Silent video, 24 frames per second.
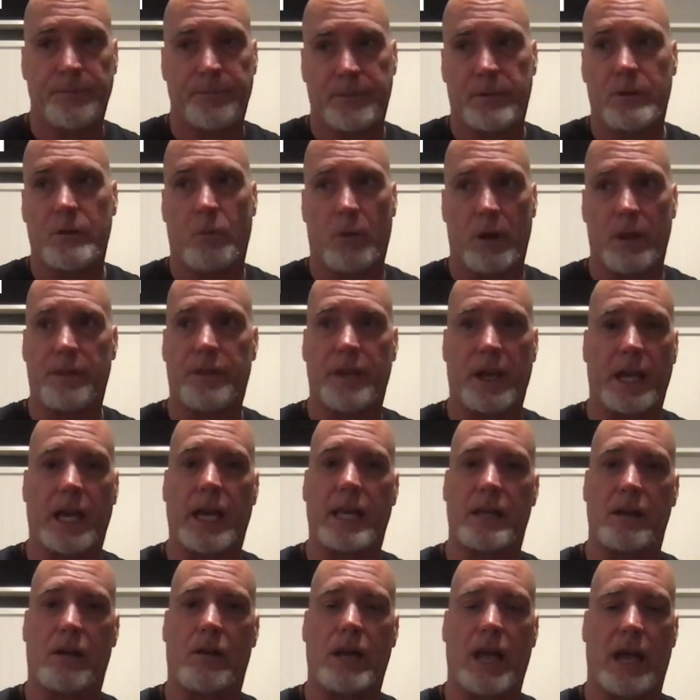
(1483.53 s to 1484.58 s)
The one thing I
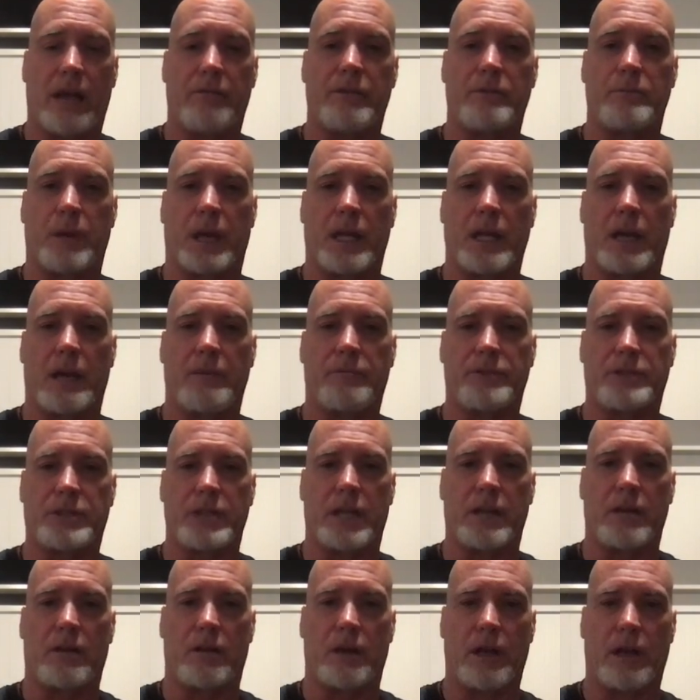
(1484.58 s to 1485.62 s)
don't have in my life is I
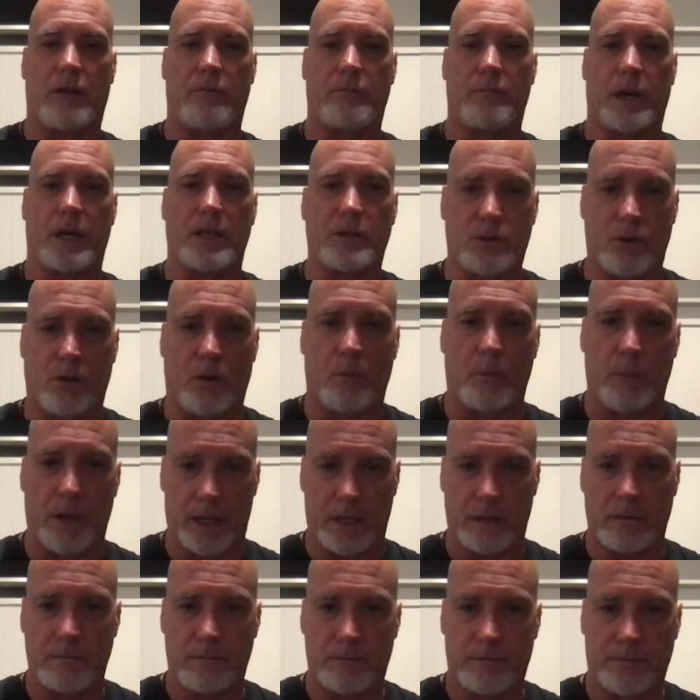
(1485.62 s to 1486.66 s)
don't have my
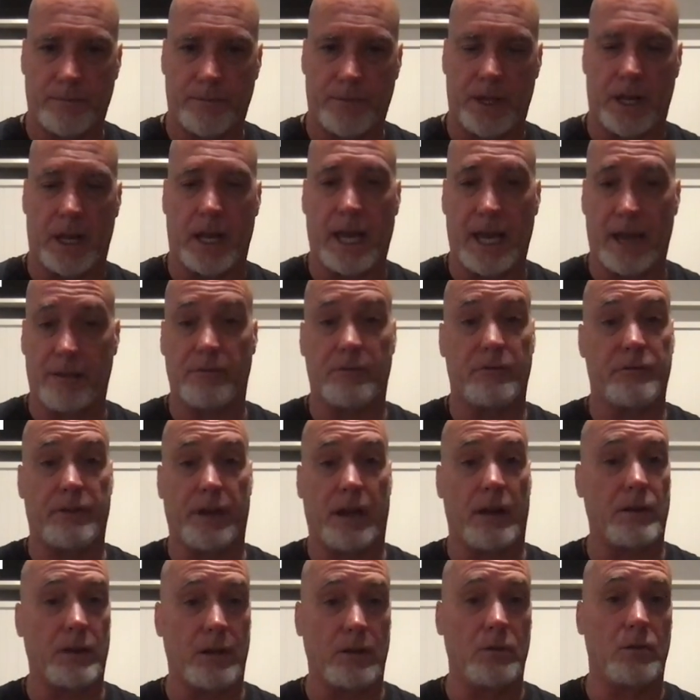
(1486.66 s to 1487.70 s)
soulmate, and I haven't
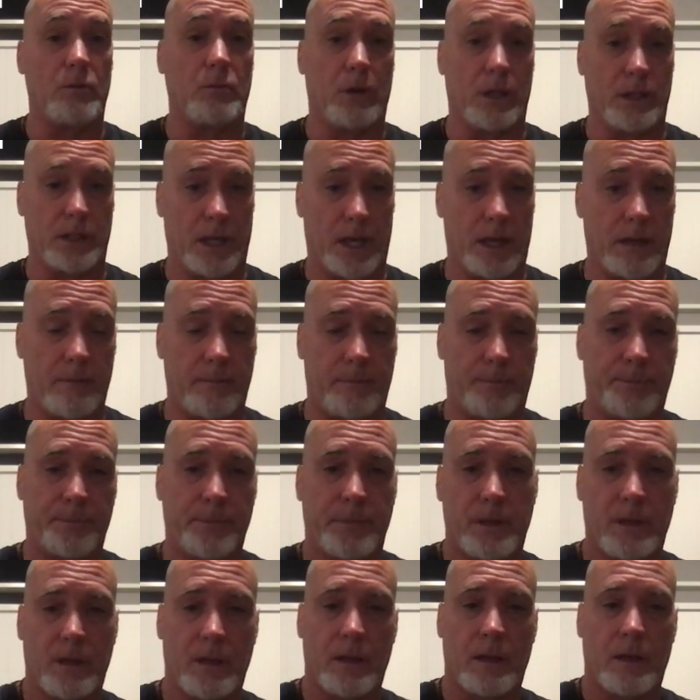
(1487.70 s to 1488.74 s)
found a new one yet.
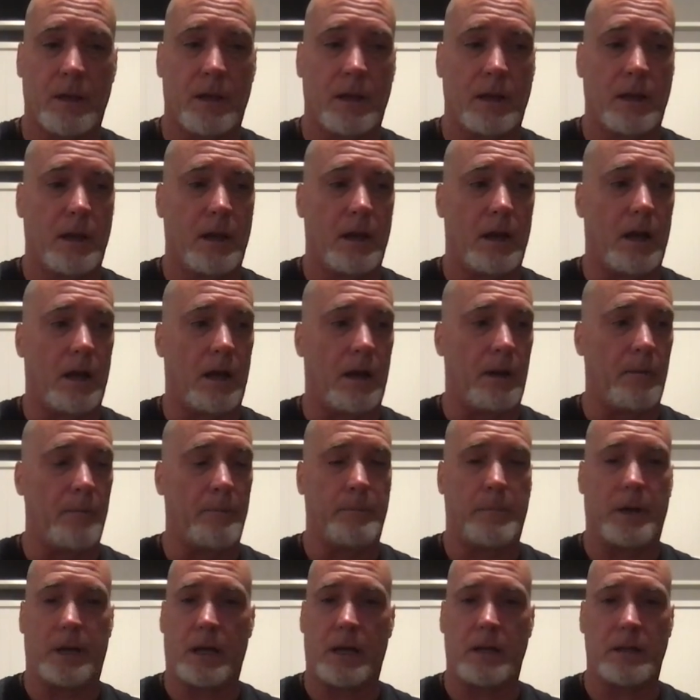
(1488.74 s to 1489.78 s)

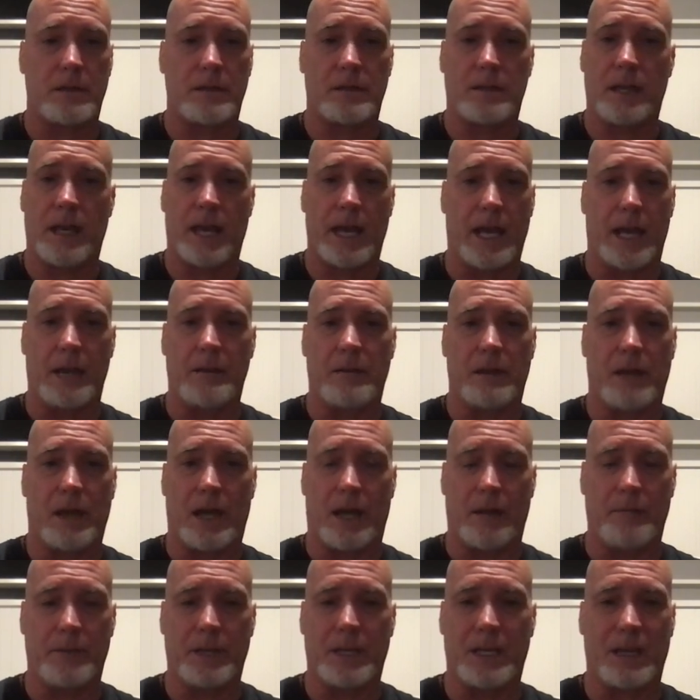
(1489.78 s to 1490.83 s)
But other than that,
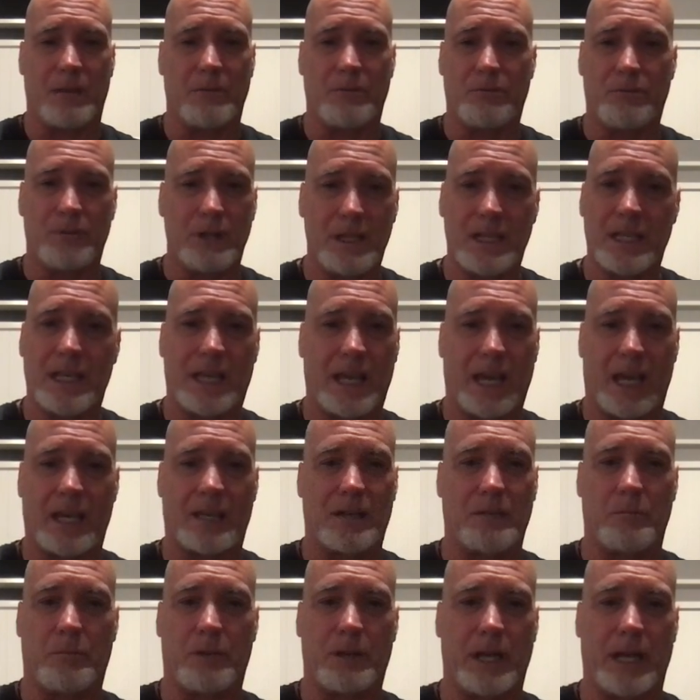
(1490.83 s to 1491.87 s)
I really can't
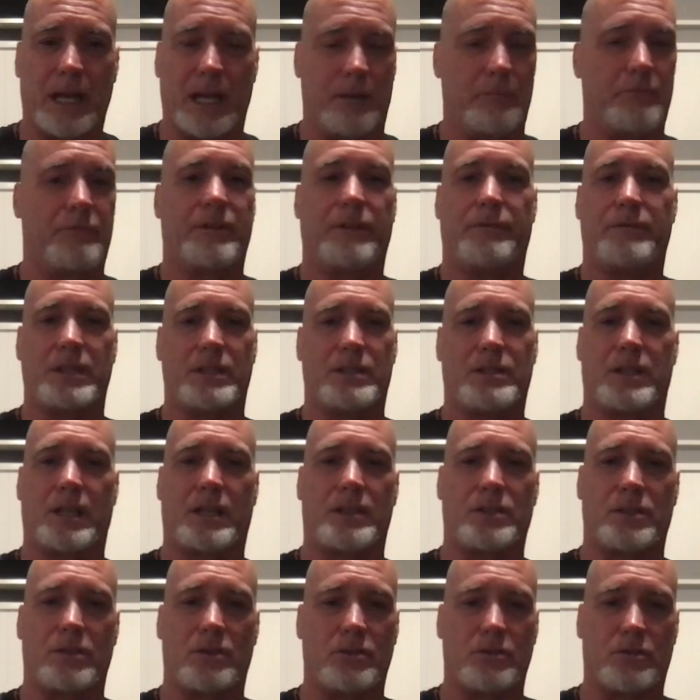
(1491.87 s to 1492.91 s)
complain. I'm
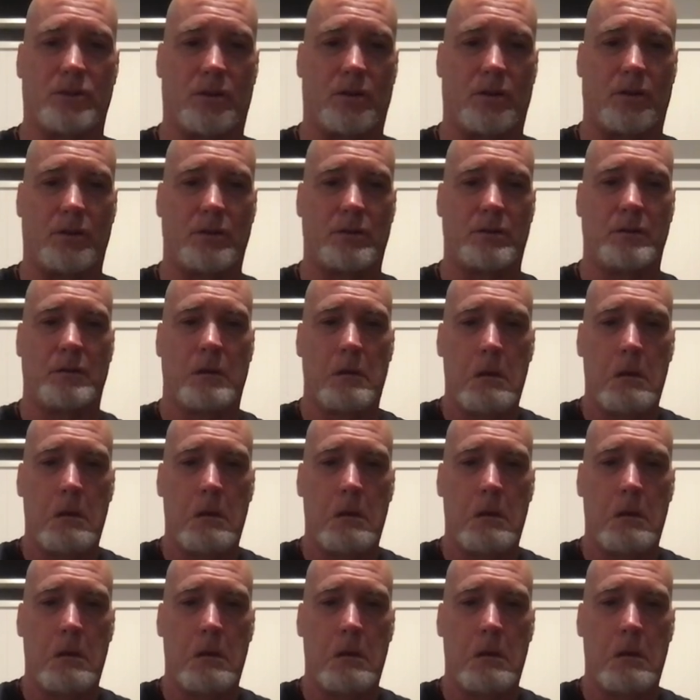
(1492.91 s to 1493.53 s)
56 years old.